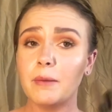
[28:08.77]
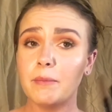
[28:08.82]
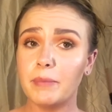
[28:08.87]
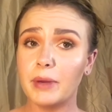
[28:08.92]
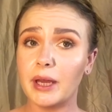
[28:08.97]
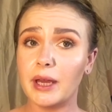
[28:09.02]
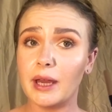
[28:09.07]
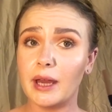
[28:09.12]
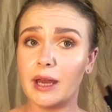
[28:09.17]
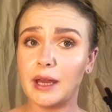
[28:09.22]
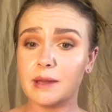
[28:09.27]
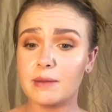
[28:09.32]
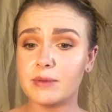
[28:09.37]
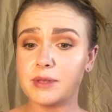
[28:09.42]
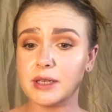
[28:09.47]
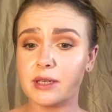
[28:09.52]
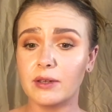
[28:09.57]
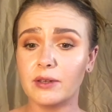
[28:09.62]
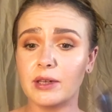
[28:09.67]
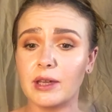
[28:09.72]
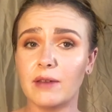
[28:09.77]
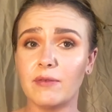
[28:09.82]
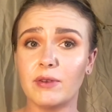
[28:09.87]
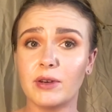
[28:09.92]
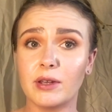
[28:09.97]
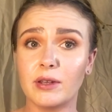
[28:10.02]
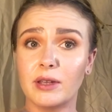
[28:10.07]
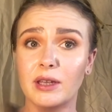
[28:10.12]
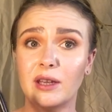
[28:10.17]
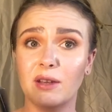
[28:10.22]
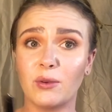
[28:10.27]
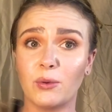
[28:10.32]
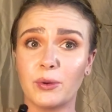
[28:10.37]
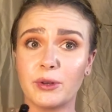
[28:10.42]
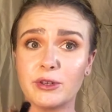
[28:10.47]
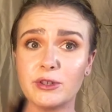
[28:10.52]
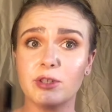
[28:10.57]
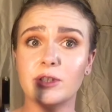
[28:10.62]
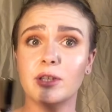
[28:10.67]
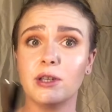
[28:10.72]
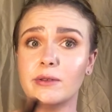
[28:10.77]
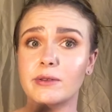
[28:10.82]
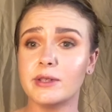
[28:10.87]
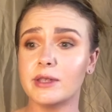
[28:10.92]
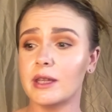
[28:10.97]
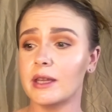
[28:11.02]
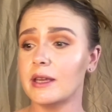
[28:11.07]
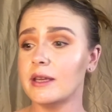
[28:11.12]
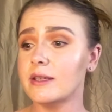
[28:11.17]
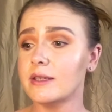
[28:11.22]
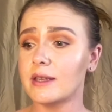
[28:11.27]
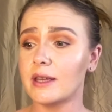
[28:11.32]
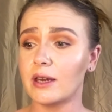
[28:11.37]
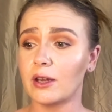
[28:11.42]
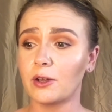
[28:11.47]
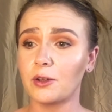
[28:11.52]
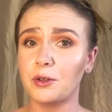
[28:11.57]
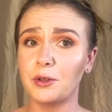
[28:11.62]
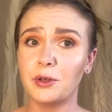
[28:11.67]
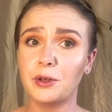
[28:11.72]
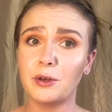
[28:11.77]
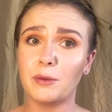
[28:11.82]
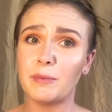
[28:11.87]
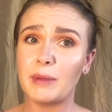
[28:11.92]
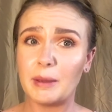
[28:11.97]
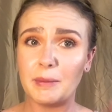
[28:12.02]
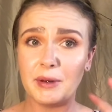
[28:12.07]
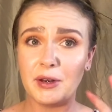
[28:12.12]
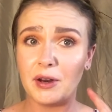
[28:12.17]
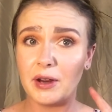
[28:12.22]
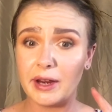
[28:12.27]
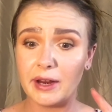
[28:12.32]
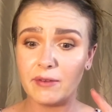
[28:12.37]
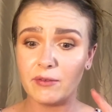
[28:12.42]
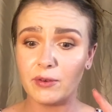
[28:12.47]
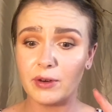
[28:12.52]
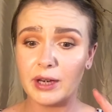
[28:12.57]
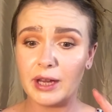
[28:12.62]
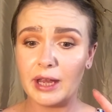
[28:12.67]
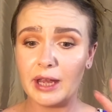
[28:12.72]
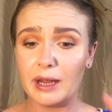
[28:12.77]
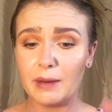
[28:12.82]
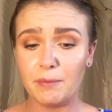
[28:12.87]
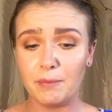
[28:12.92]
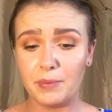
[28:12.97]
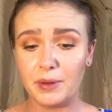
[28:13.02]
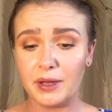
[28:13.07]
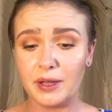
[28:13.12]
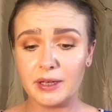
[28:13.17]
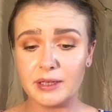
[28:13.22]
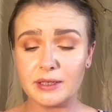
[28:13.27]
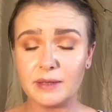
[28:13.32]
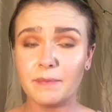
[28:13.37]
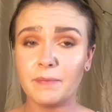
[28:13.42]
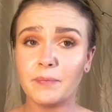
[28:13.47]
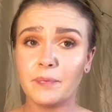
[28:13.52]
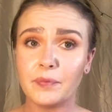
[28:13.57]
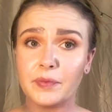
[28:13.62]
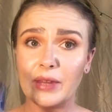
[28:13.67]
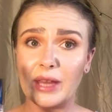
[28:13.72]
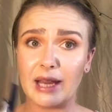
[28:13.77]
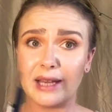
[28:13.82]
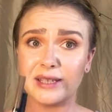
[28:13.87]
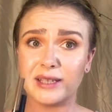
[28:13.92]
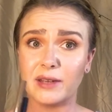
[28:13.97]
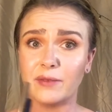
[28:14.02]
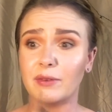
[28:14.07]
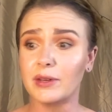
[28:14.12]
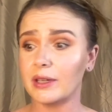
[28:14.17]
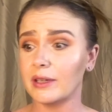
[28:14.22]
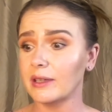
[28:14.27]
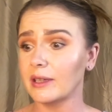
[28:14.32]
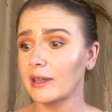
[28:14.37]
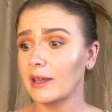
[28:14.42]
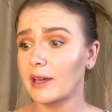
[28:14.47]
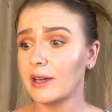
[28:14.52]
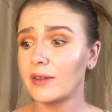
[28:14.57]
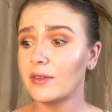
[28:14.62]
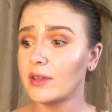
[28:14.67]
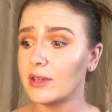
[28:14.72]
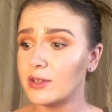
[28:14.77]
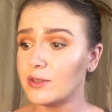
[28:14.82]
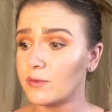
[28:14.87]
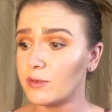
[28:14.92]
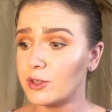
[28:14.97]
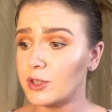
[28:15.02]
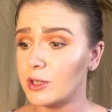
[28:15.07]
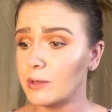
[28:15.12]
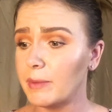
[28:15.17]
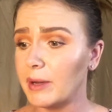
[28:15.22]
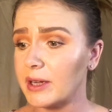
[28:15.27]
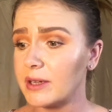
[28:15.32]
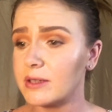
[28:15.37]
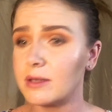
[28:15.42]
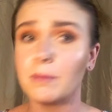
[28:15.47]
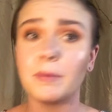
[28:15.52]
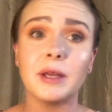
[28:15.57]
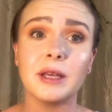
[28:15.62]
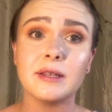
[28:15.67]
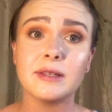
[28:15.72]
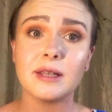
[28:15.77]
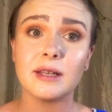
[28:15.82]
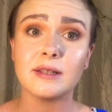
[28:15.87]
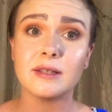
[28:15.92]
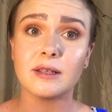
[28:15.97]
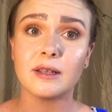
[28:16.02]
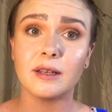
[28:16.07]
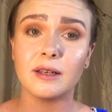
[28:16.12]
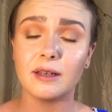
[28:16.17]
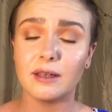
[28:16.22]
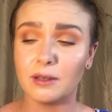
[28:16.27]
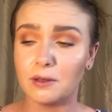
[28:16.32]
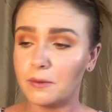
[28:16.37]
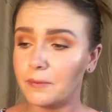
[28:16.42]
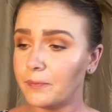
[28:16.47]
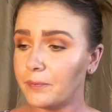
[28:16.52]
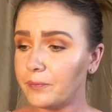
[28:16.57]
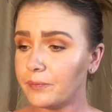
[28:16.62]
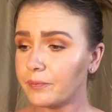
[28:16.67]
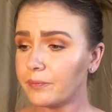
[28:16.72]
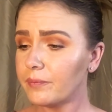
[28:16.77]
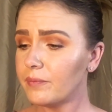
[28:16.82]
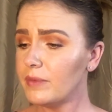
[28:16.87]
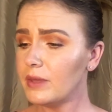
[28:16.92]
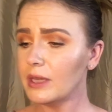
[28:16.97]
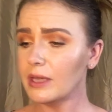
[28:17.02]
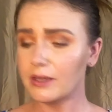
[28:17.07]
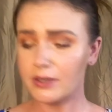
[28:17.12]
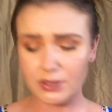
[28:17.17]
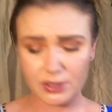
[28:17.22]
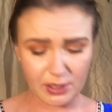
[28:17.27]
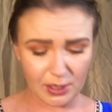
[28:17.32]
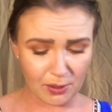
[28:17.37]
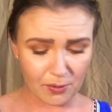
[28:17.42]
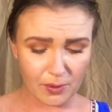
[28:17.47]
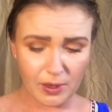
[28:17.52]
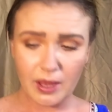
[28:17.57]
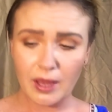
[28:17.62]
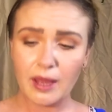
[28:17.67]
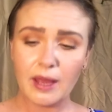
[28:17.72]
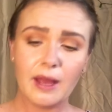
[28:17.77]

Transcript: But I am still definitely going to use these and include them, maybe not every day, but I definitely like these for $2 a piece. That's a good deal. So